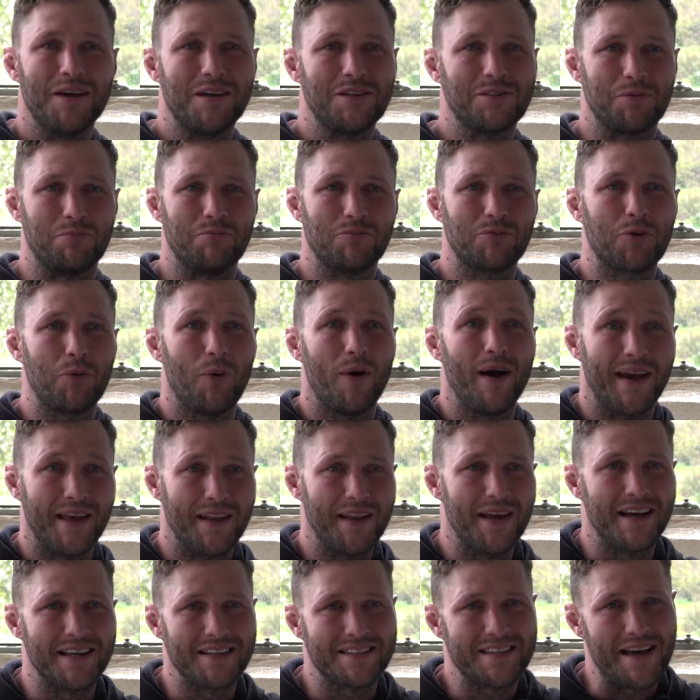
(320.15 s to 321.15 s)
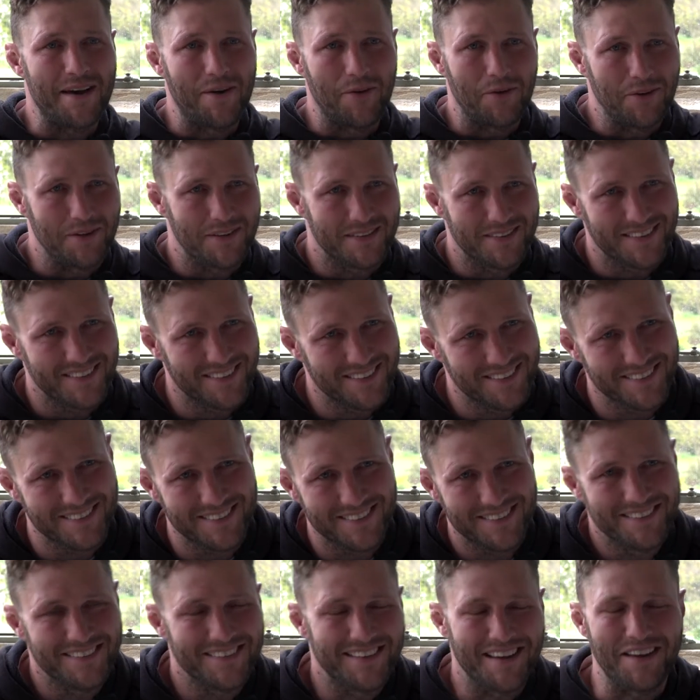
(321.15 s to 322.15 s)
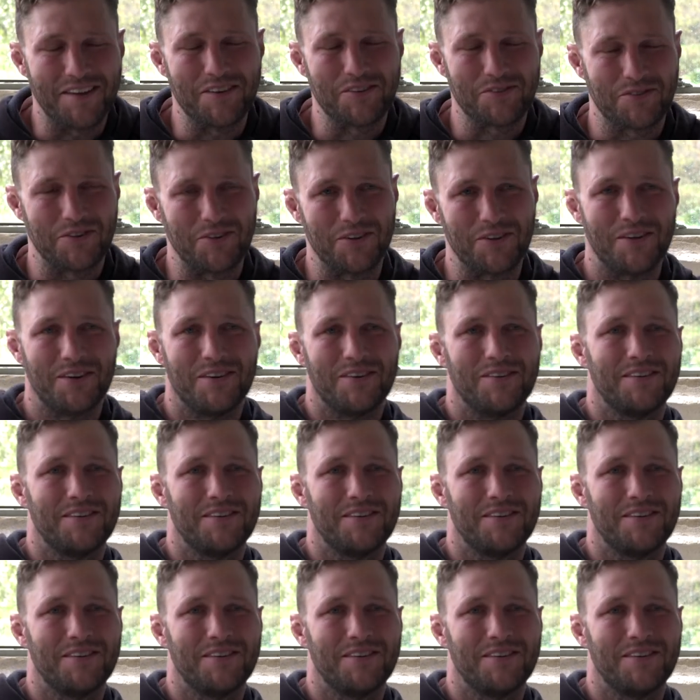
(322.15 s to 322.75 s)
Some quiet nights out. Yeah, it's good.